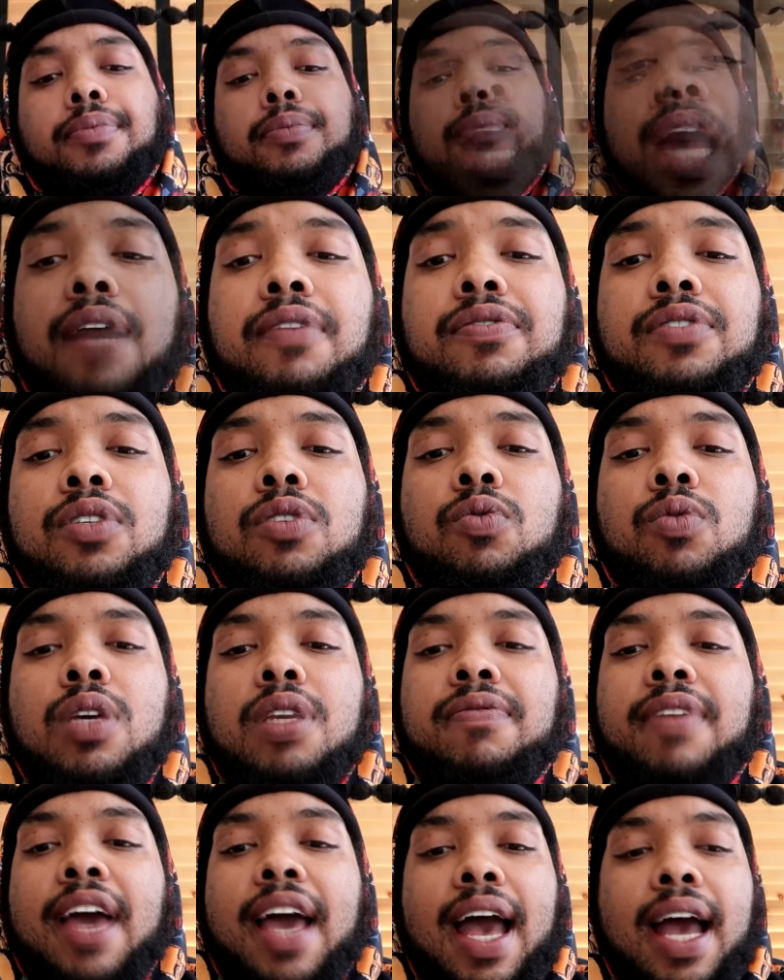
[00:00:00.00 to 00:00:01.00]
After
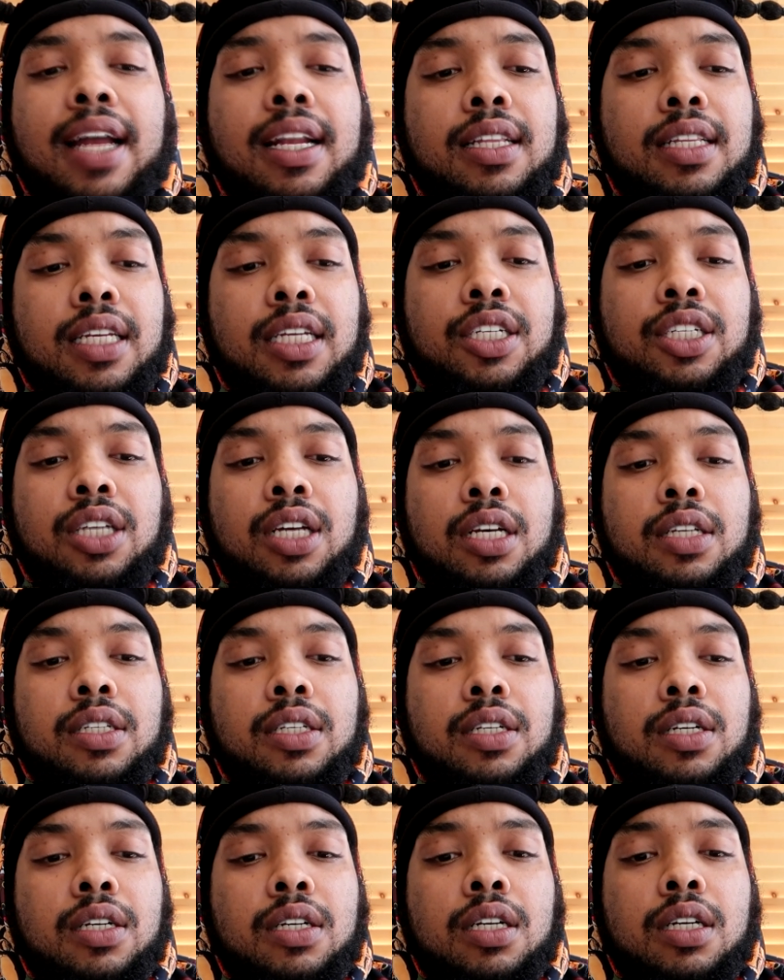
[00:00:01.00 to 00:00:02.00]
we've added each
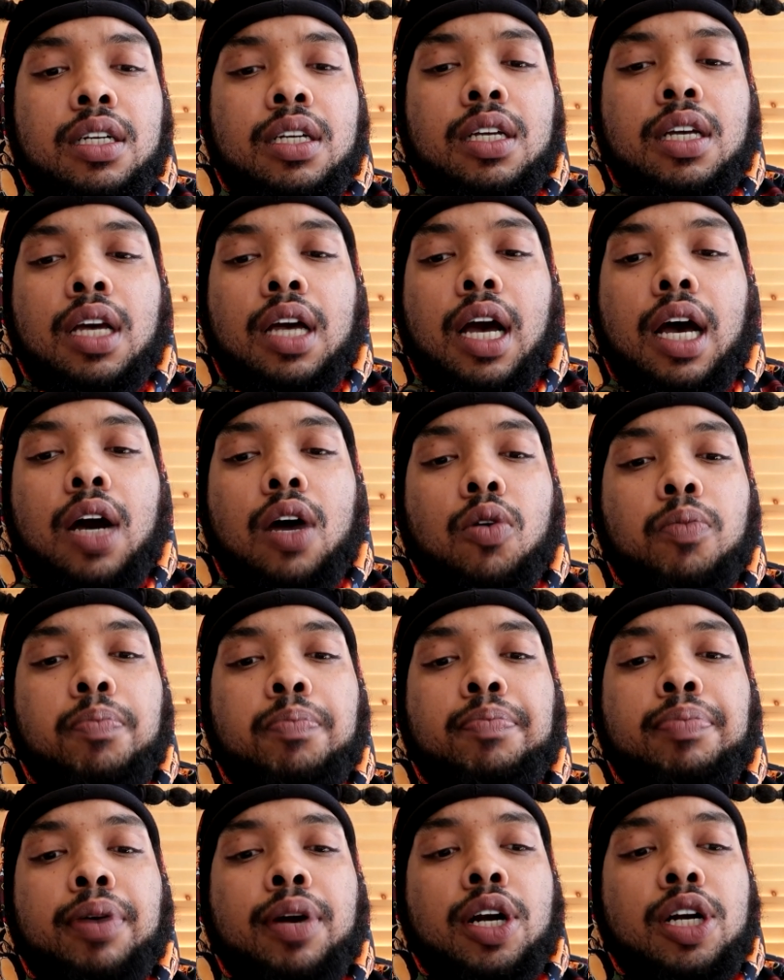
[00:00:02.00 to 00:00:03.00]
other, I'll
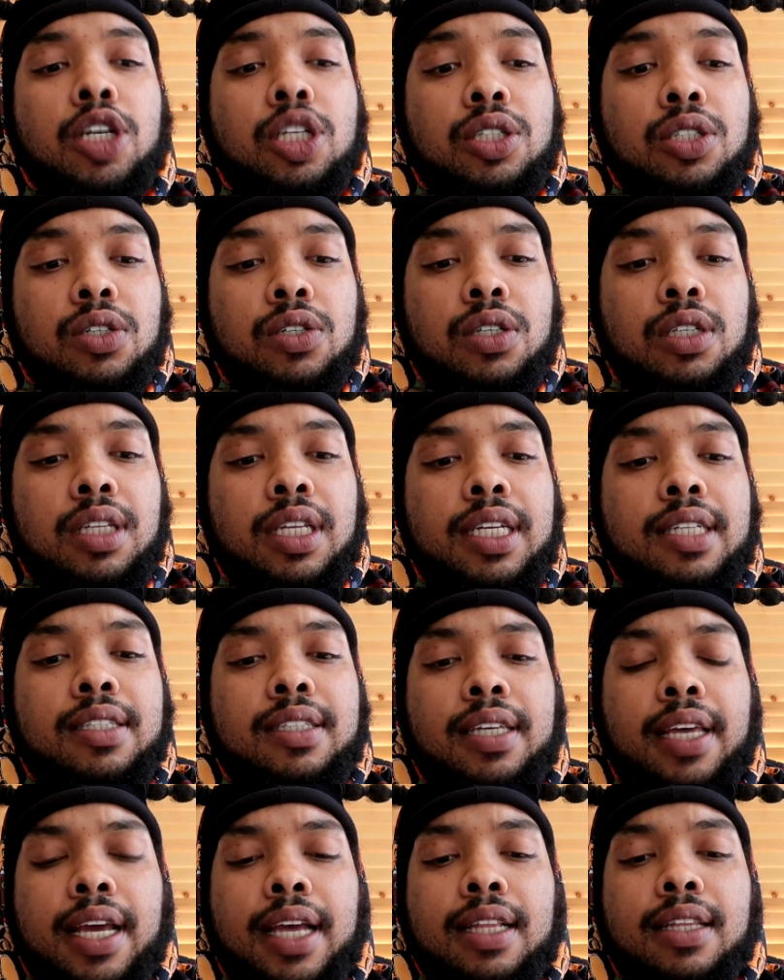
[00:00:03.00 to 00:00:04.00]
personally
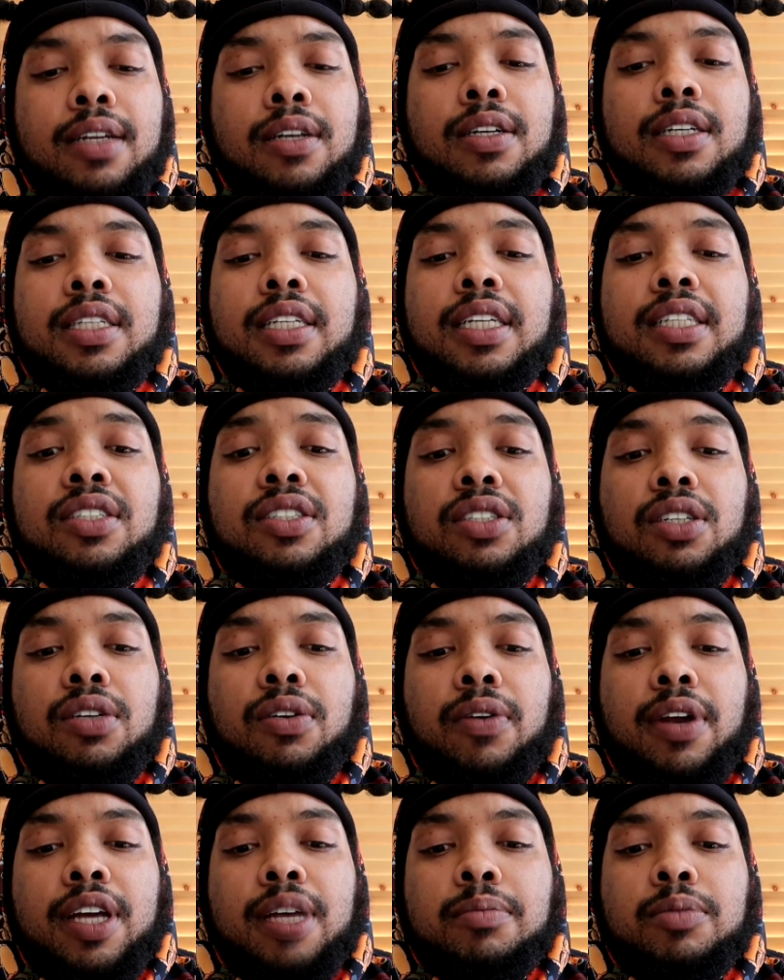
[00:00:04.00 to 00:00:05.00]
tailor an
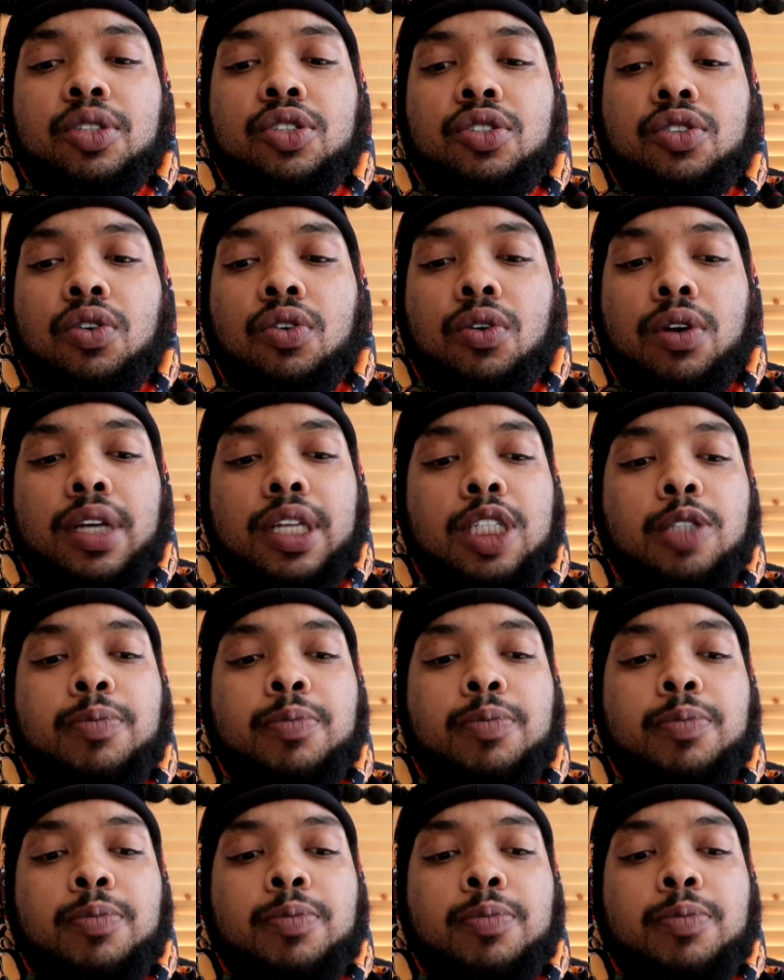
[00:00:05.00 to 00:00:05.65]
Instagram story